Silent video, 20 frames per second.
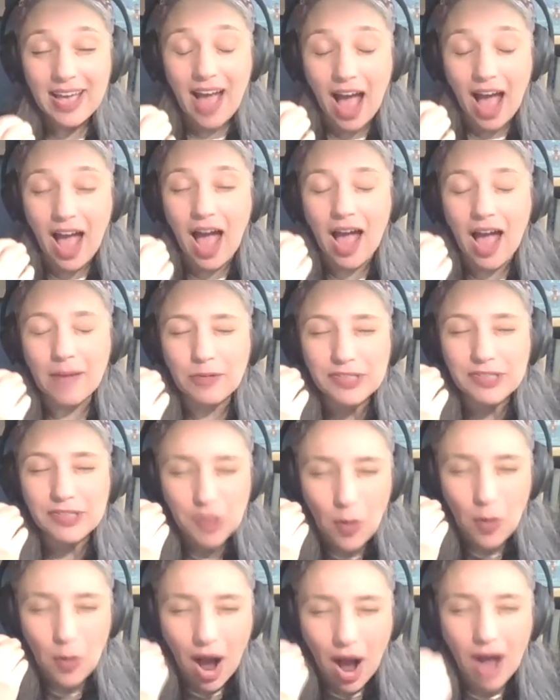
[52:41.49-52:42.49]
I, I, was
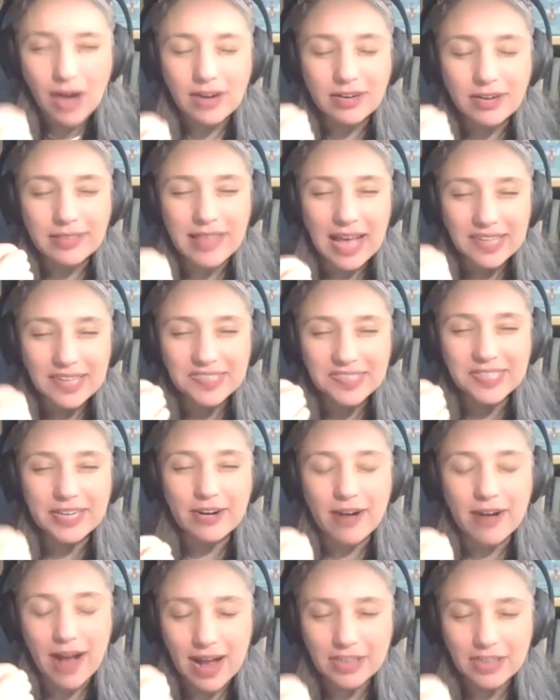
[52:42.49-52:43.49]
so honored last
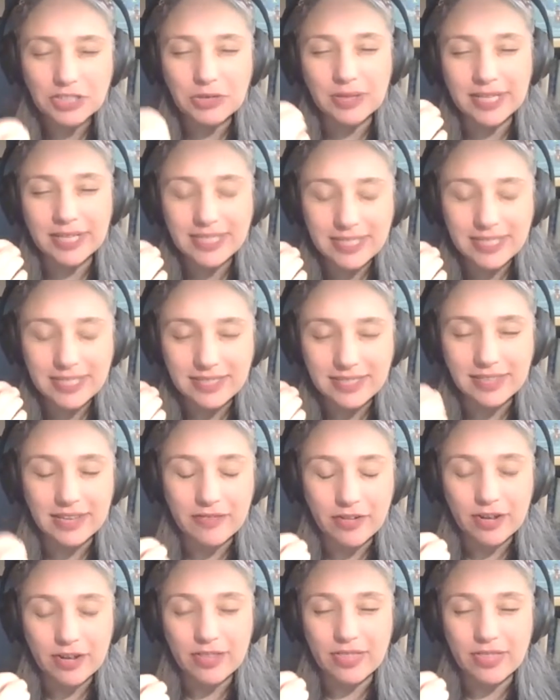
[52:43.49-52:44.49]
year actually to
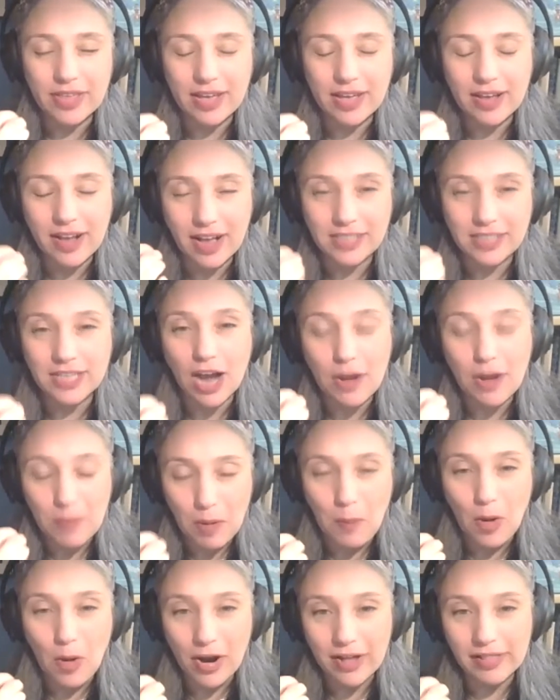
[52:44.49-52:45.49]
deliver the Kadar
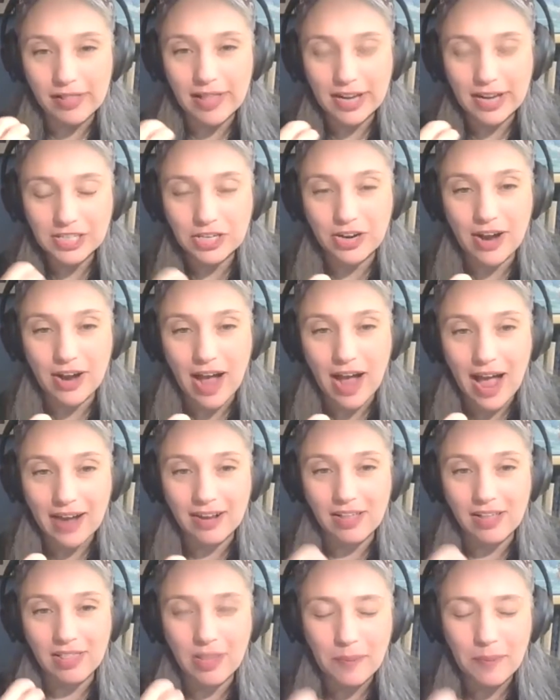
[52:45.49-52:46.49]
Memorial Lecture at
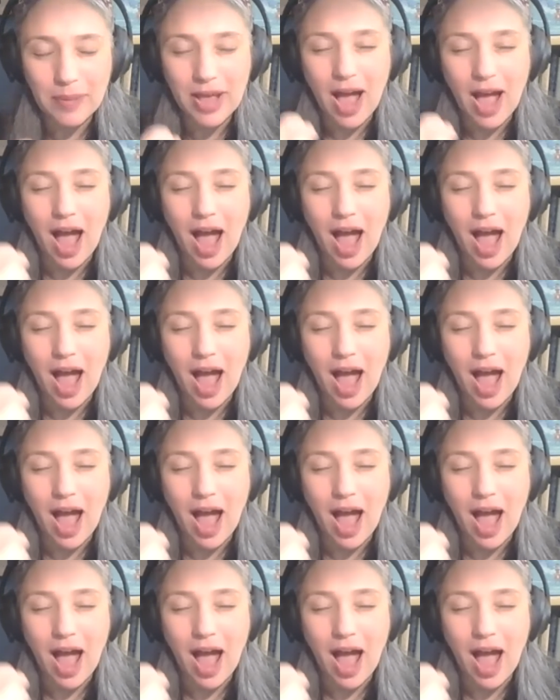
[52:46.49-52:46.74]
Columbia.